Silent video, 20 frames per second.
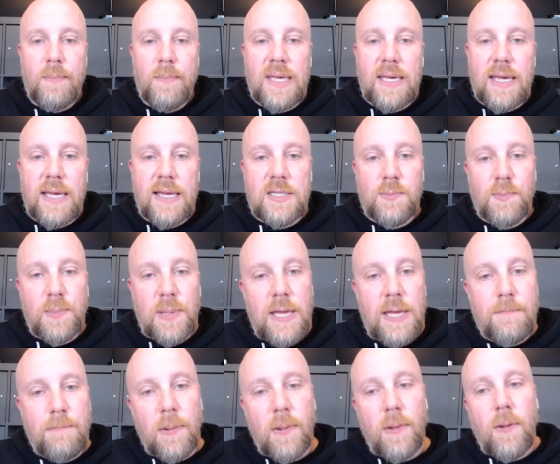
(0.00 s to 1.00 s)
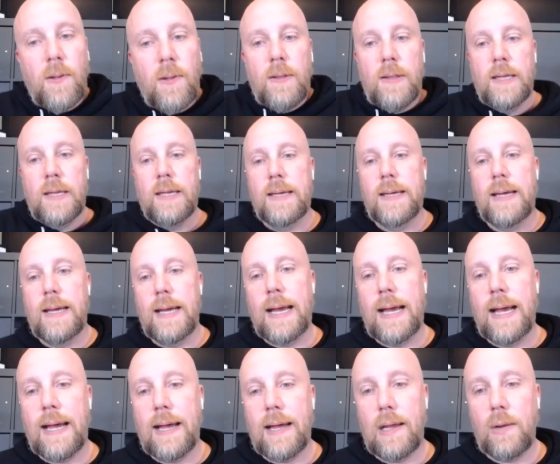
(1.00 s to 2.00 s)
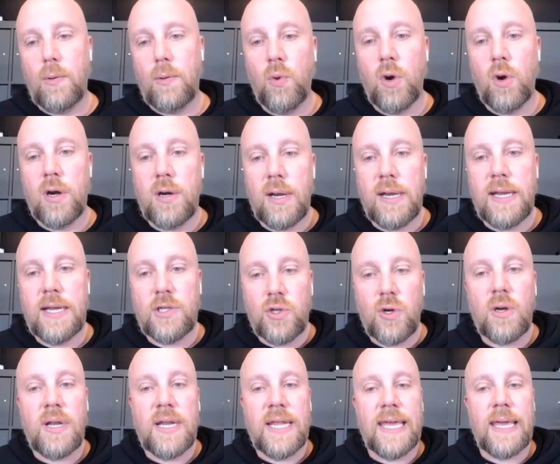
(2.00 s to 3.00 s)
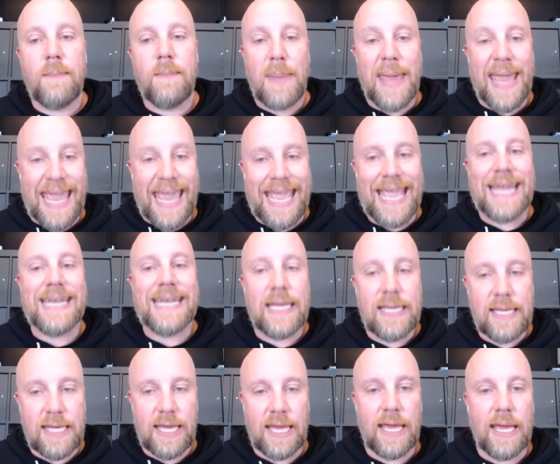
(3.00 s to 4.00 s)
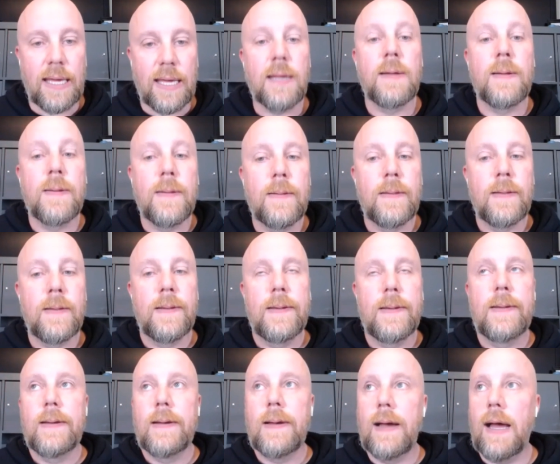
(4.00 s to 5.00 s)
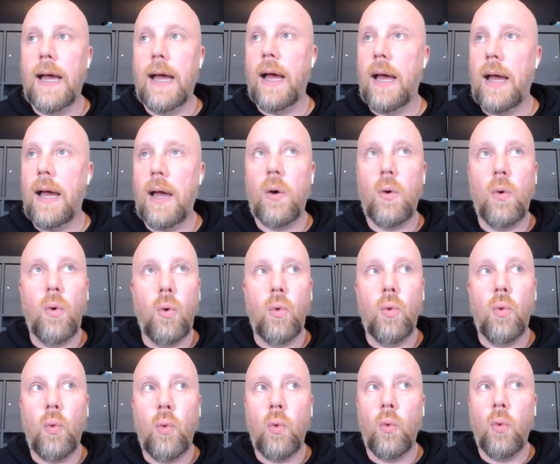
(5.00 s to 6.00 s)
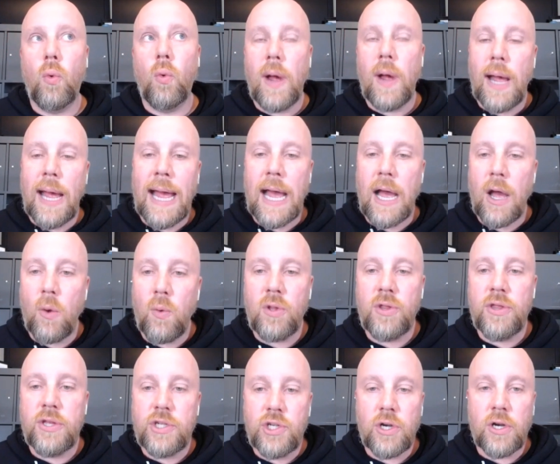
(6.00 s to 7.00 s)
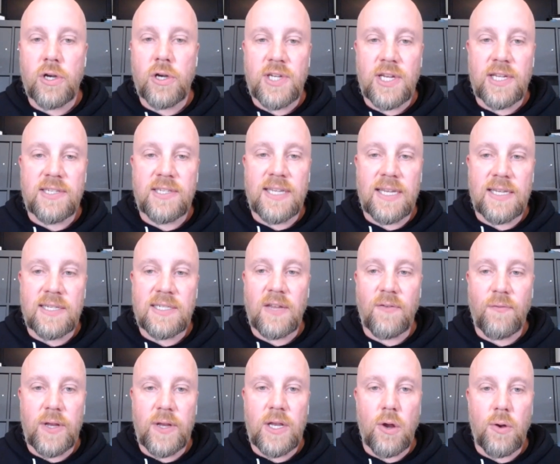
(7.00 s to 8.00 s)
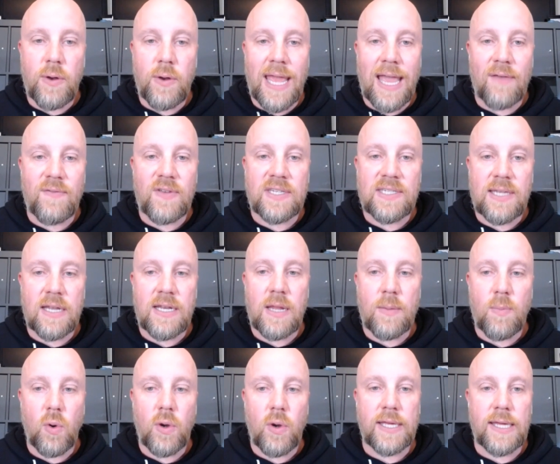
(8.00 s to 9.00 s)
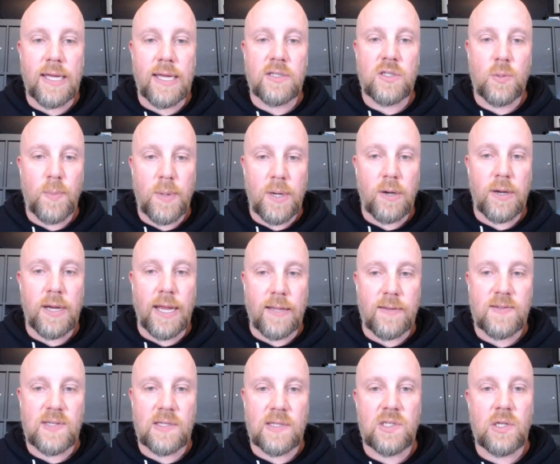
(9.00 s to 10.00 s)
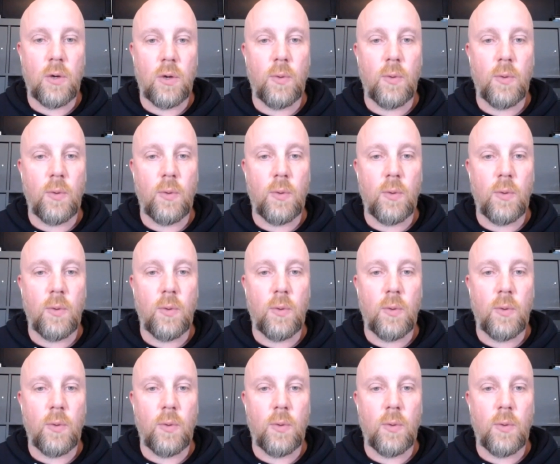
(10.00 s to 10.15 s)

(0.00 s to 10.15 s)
because people were literally panicking. Uh, how will the church exist if we don't have a Sunday morning experience? And so